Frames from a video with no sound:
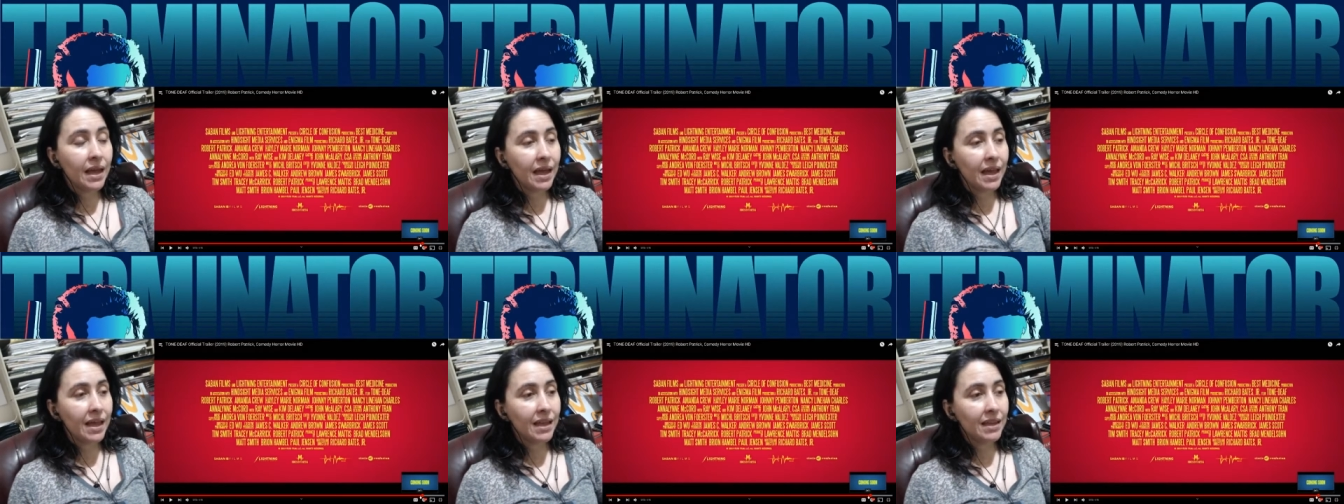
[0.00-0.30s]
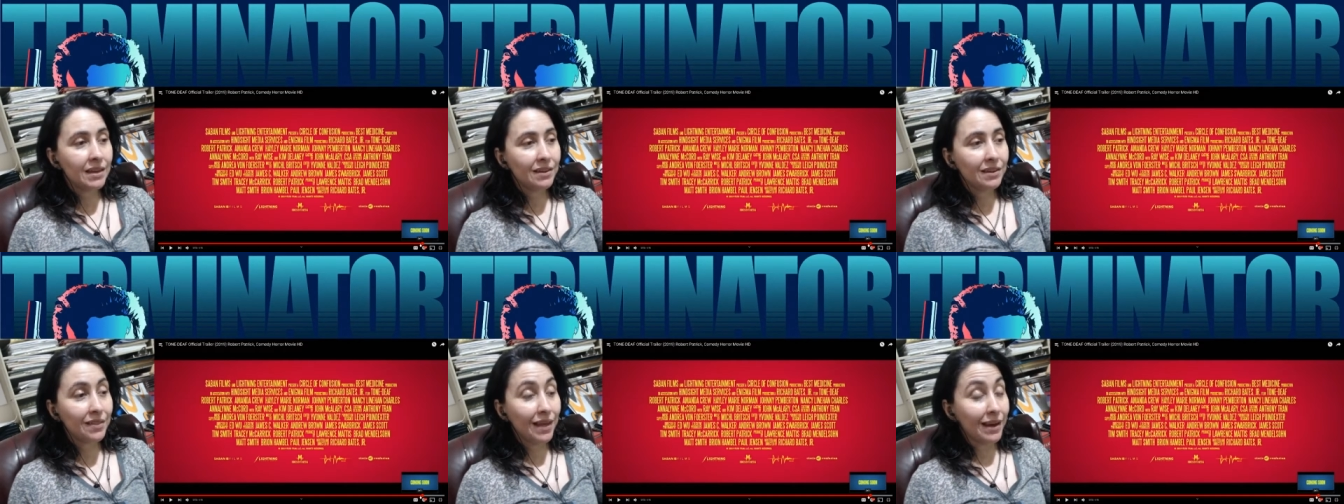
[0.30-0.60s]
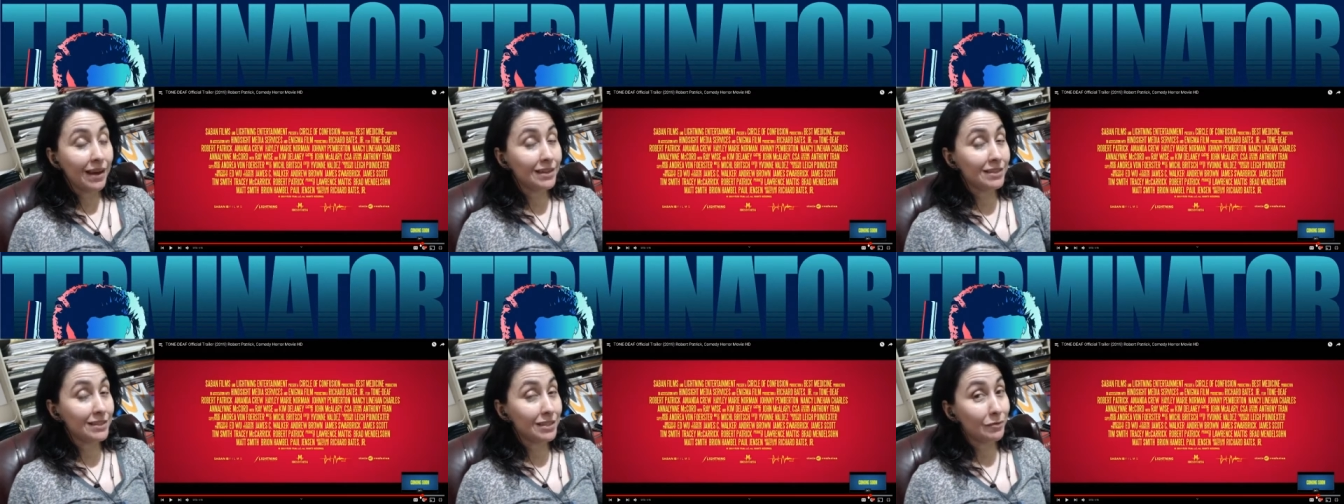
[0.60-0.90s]
And
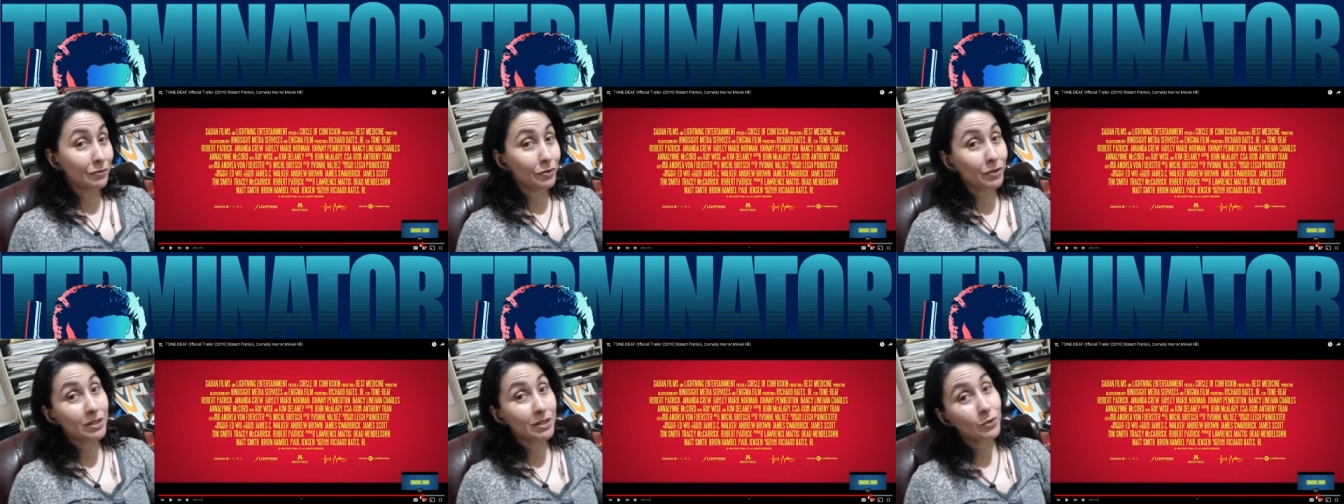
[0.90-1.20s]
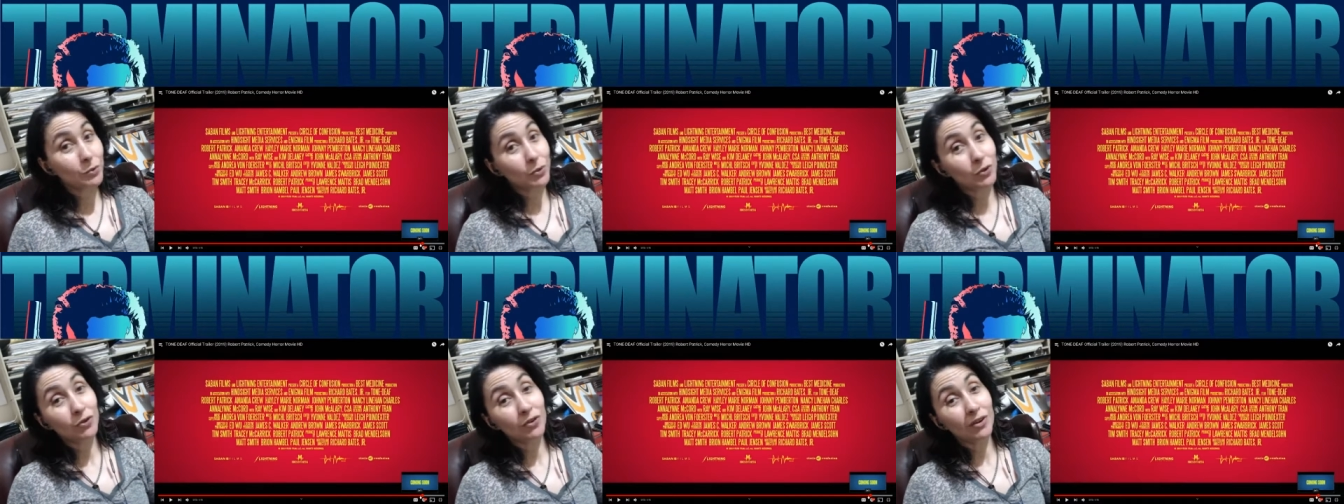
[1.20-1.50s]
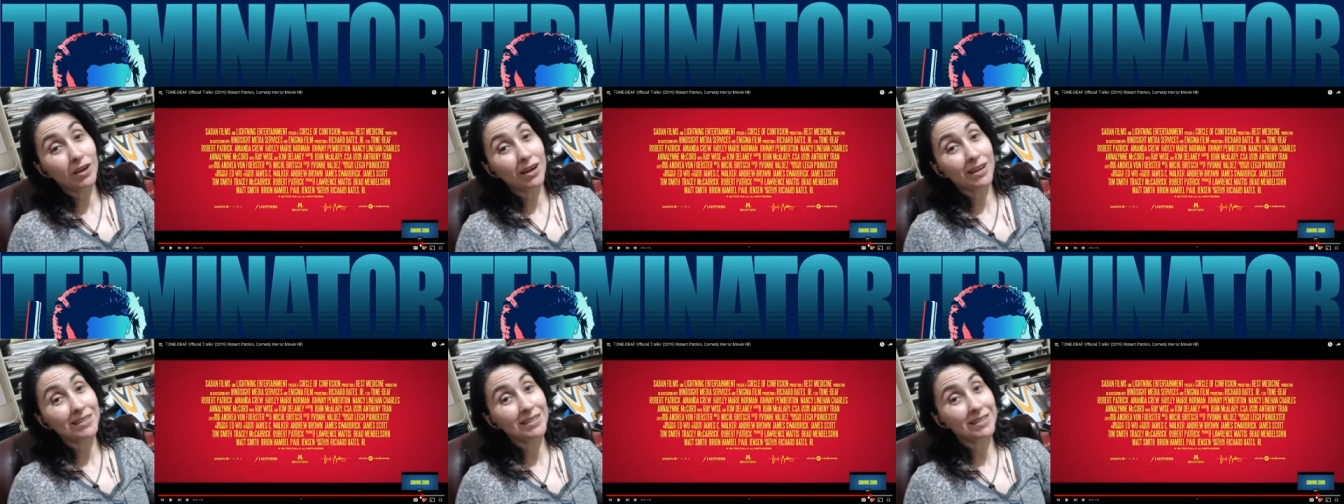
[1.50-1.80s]
that is it for this one, you
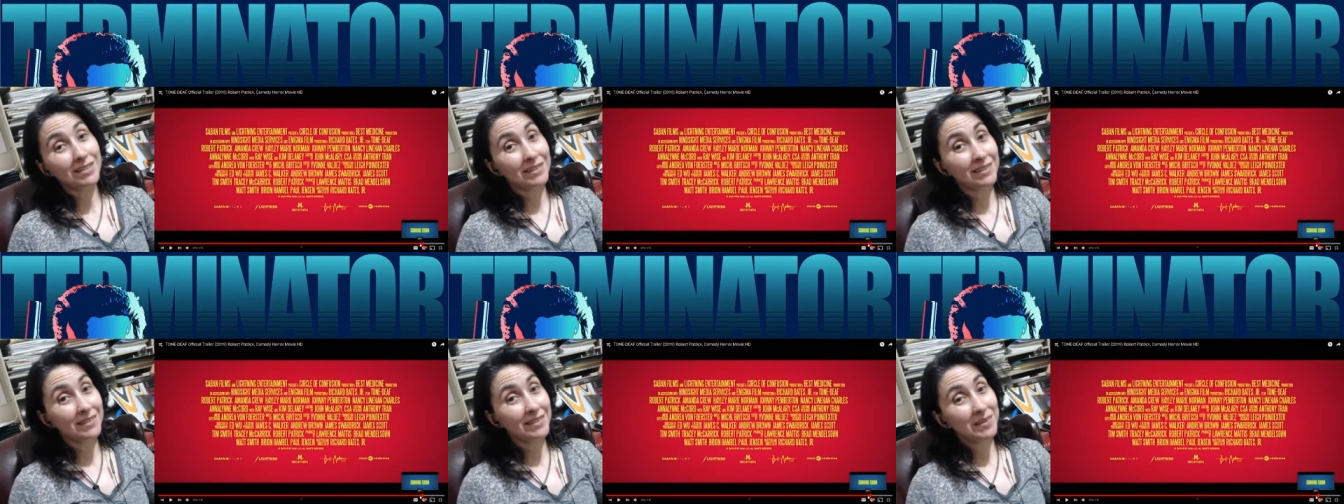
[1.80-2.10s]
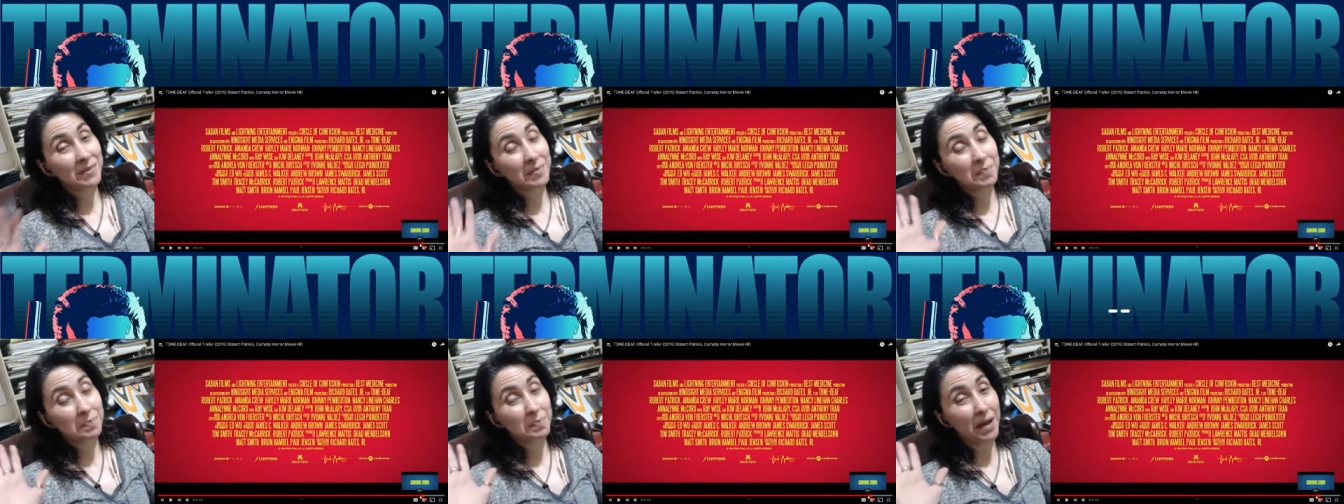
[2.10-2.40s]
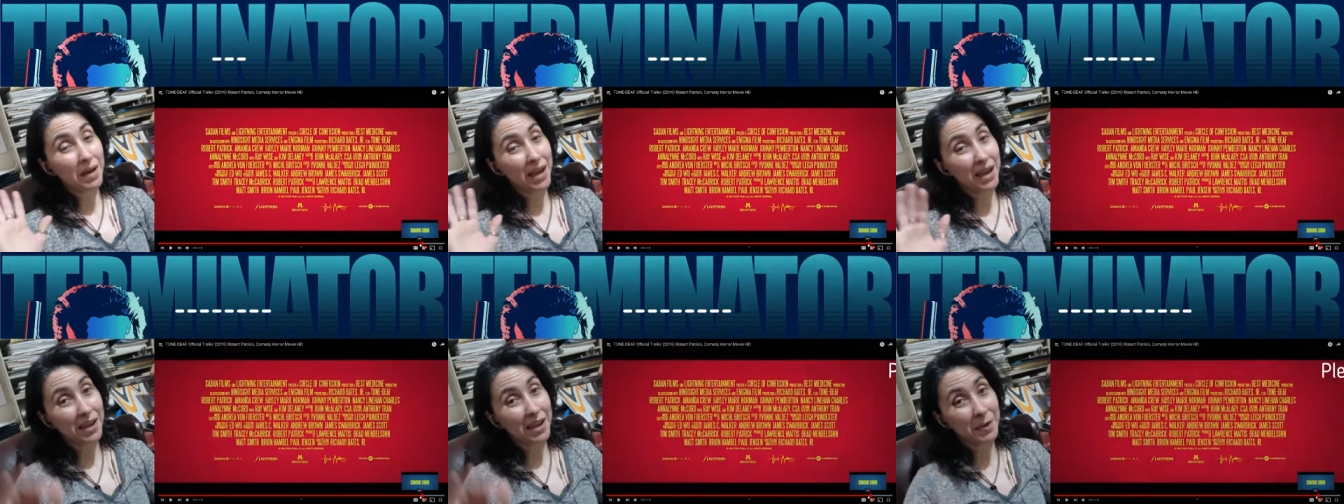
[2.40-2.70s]
guys.
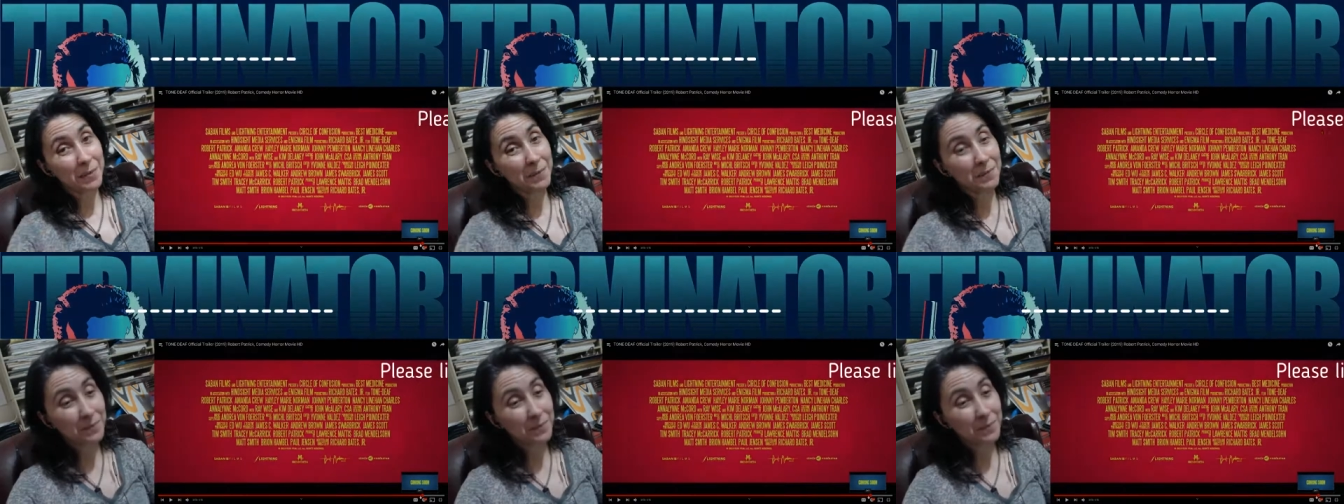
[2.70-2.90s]
Bye.